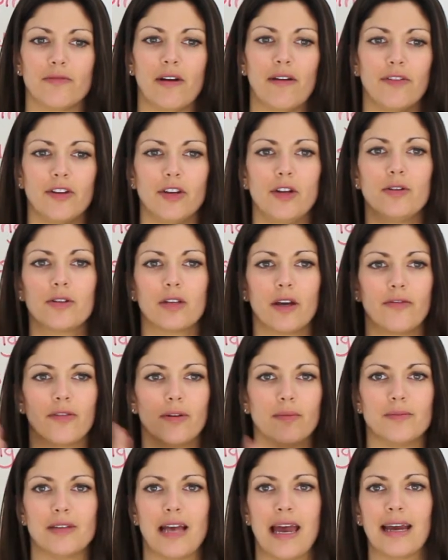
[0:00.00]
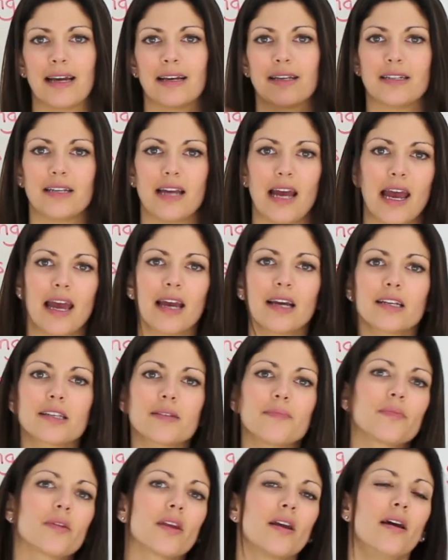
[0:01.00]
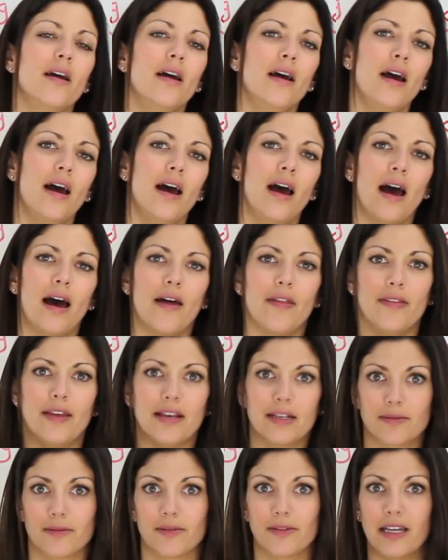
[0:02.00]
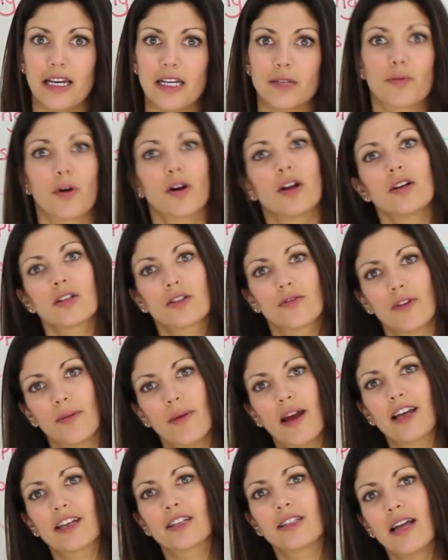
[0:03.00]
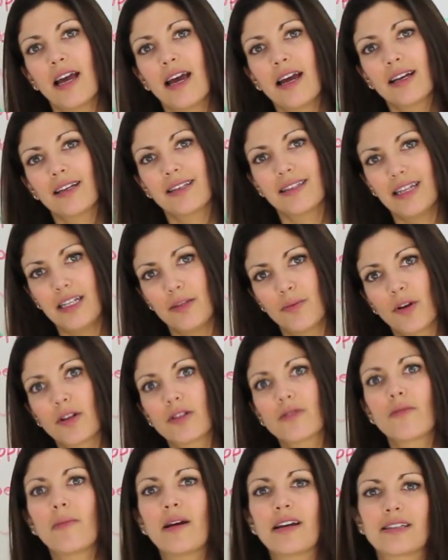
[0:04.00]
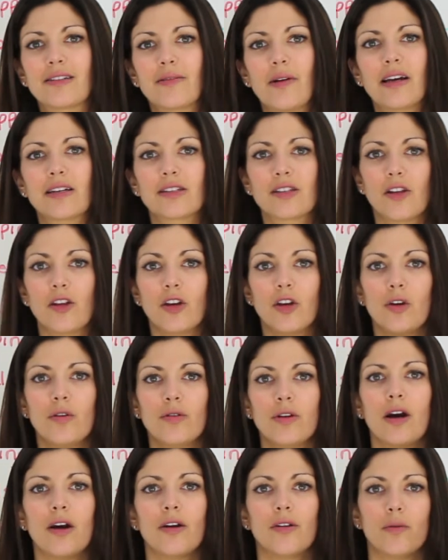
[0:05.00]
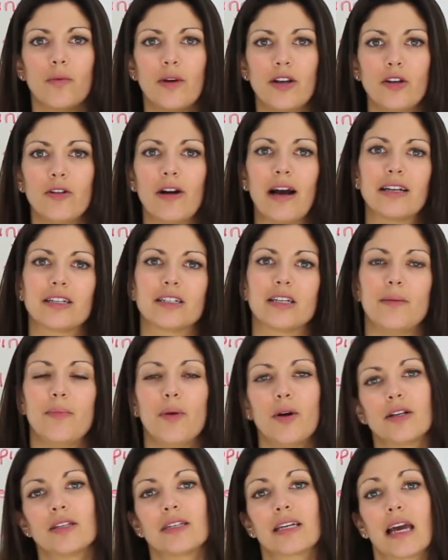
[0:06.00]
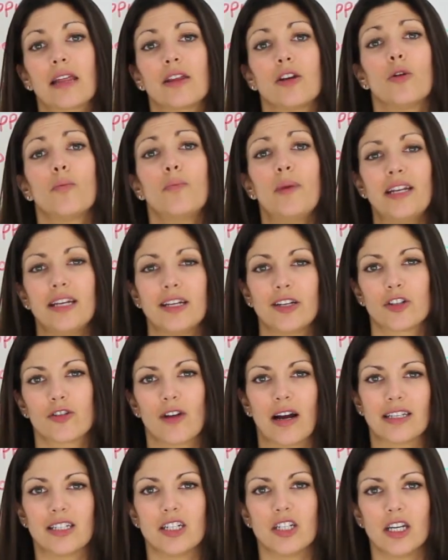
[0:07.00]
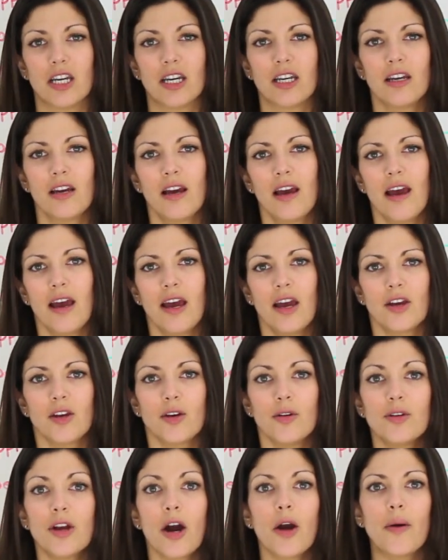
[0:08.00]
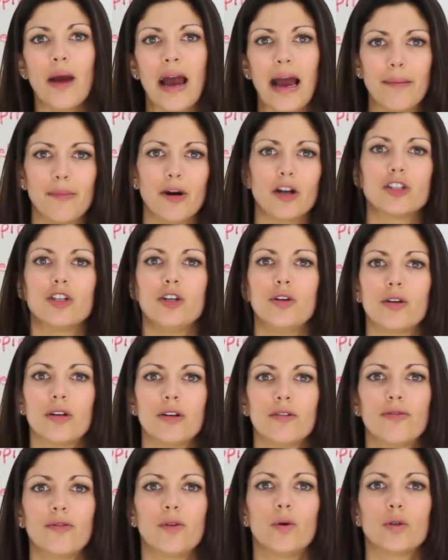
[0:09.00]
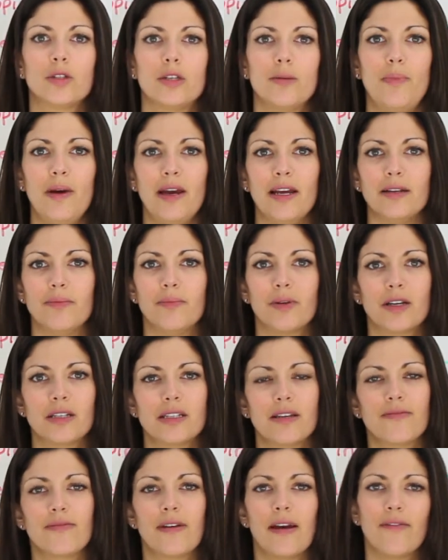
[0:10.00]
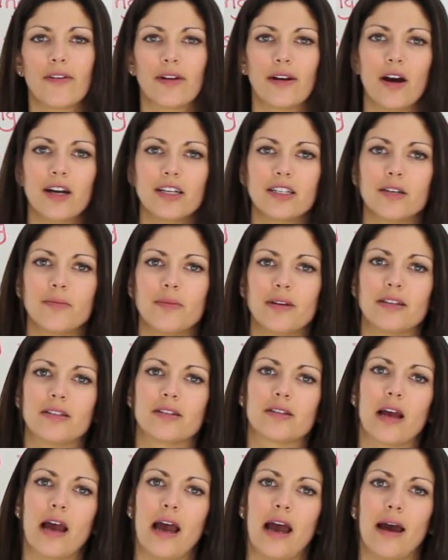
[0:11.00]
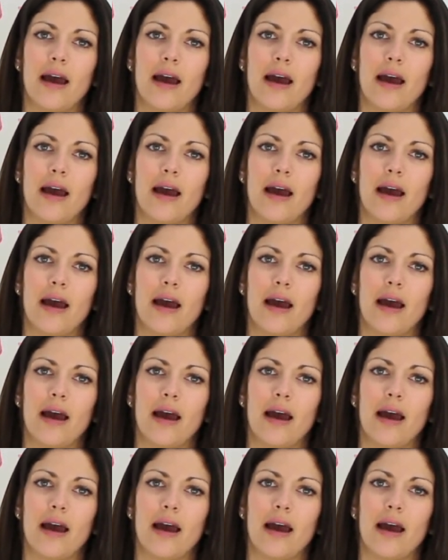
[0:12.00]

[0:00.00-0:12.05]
of revenue, so from X to X, these products from X to X, these products from X to X, so that you know that when you're actually putting together your bidding strategy, you know how much you can afford to bid, because if an item is,